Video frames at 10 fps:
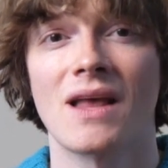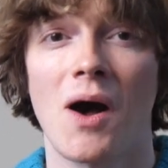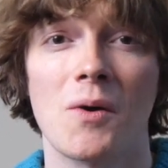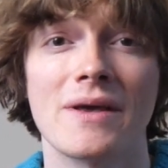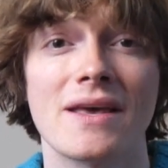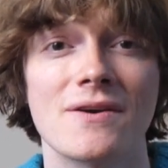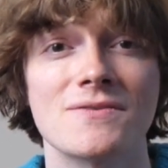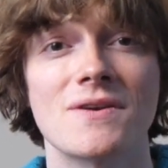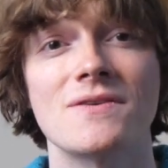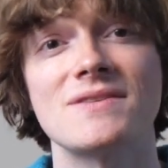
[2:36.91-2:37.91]
All we hear
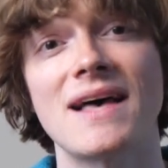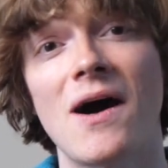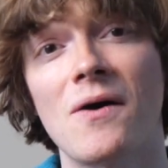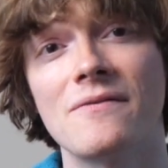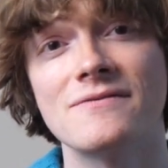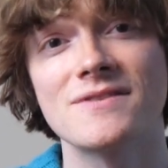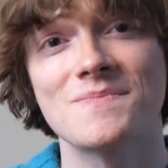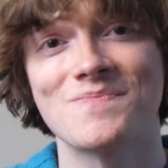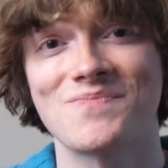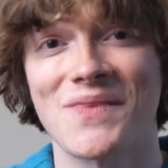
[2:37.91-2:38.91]
is ourselves,
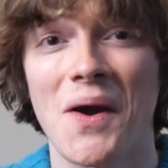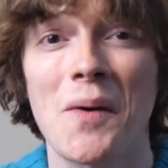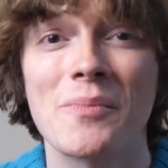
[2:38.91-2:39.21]
our